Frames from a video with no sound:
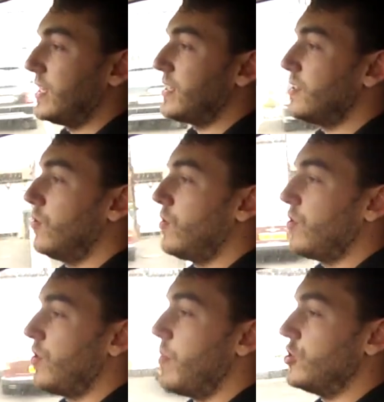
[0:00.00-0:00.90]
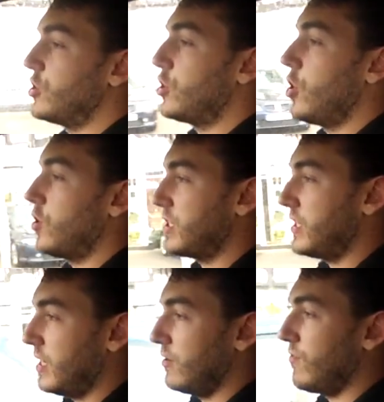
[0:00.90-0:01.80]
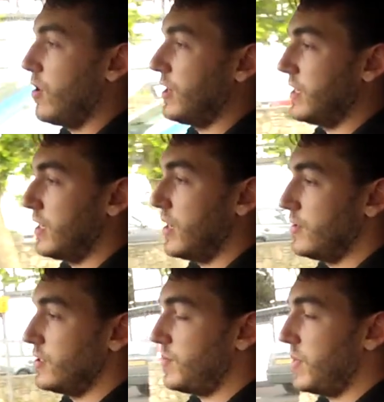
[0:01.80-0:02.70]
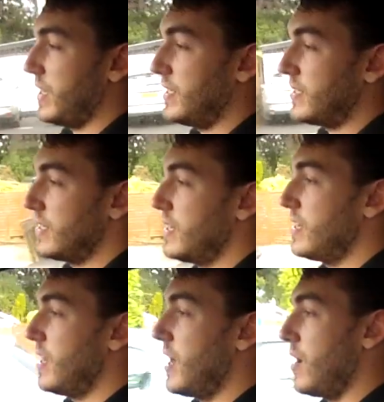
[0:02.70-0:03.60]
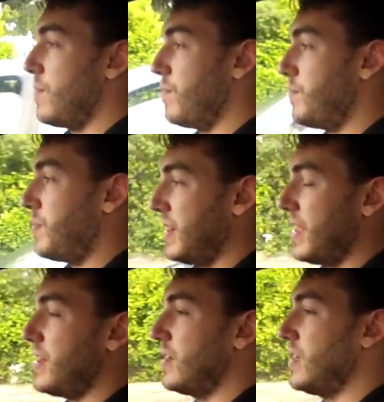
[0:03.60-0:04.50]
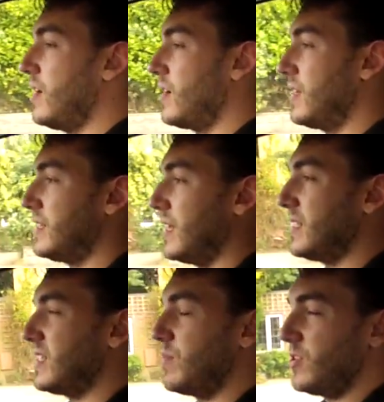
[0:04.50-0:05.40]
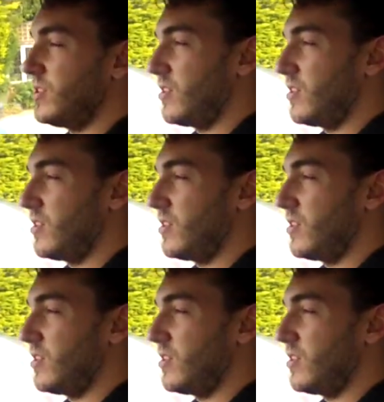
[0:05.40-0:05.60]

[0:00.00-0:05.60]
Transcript: It's not the most cosseting ride at low speeds, but then I'd hardly say it's the most